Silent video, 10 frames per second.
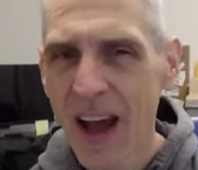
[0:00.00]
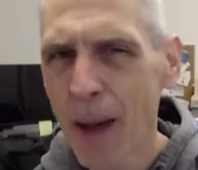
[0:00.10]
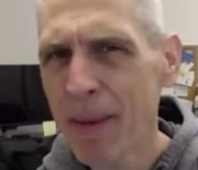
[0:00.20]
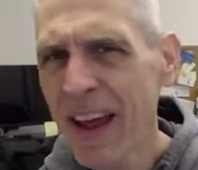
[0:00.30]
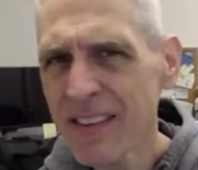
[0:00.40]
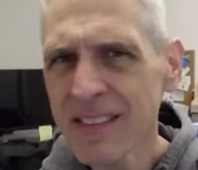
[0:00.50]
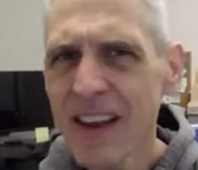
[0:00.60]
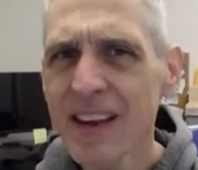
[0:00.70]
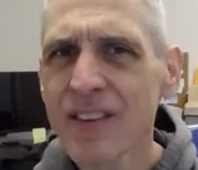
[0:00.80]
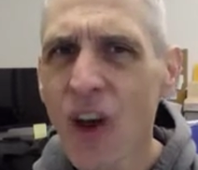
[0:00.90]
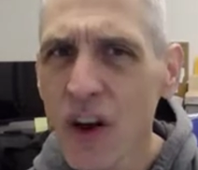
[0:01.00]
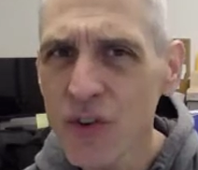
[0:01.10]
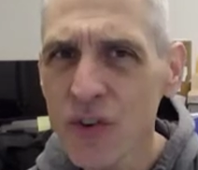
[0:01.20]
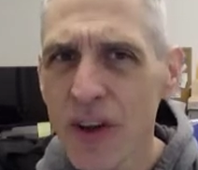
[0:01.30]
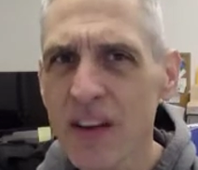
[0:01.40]
I've been asked today to talk
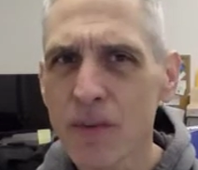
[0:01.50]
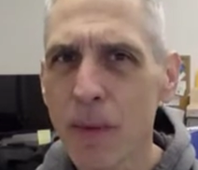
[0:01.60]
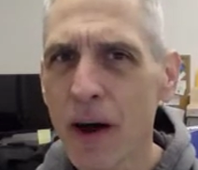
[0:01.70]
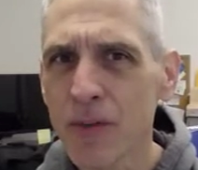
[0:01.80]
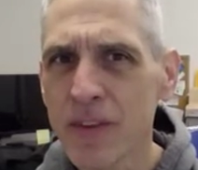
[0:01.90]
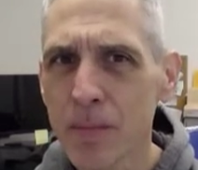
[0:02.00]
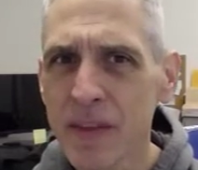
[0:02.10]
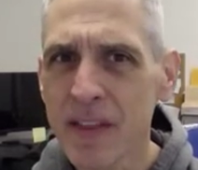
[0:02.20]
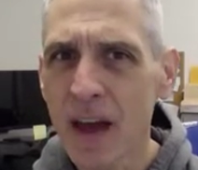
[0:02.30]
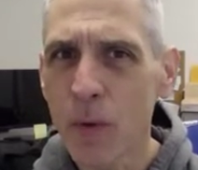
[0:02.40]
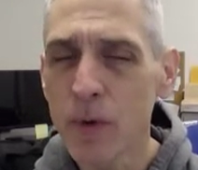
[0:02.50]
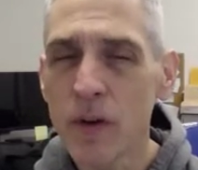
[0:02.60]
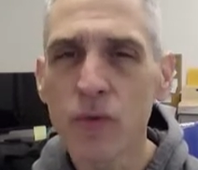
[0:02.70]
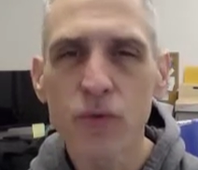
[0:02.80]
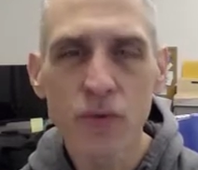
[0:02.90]
to you guys about something that we
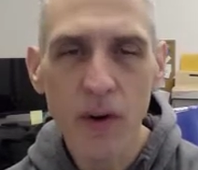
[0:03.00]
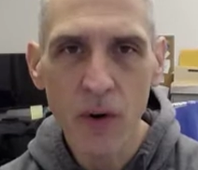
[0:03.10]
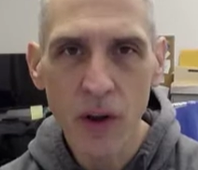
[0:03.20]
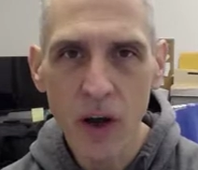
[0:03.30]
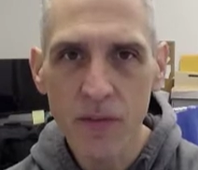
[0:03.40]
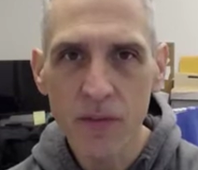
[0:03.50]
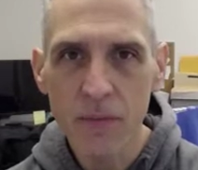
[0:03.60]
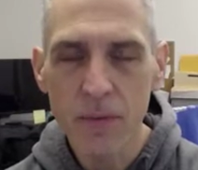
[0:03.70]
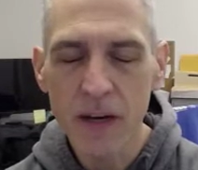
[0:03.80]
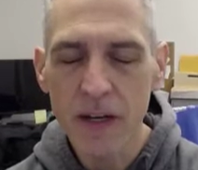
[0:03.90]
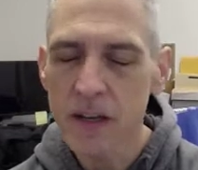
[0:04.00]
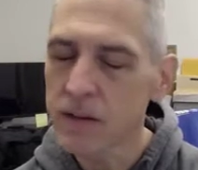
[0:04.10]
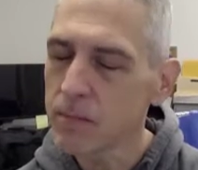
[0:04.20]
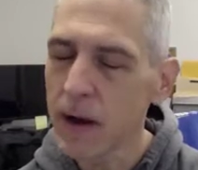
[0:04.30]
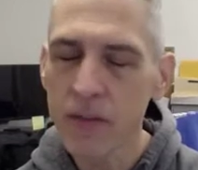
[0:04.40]
don't do very often, but
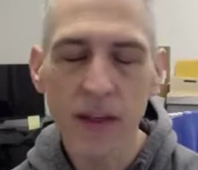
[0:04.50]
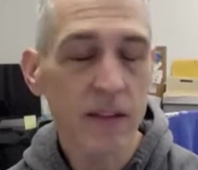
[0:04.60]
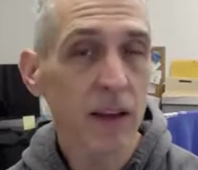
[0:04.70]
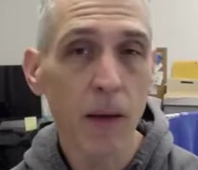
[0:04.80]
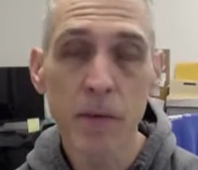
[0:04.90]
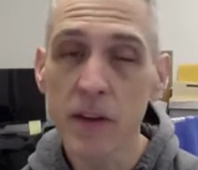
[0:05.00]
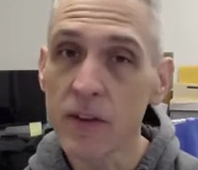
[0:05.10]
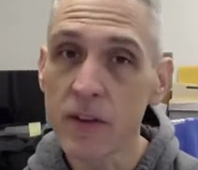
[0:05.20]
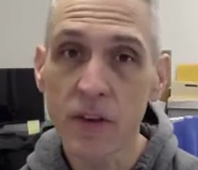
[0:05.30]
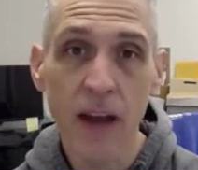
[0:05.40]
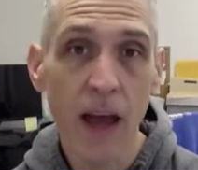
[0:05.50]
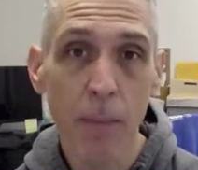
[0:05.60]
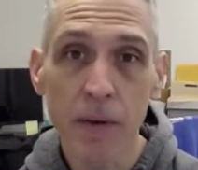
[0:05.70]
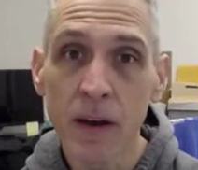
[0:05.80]
it's about that time of year that's going to happen.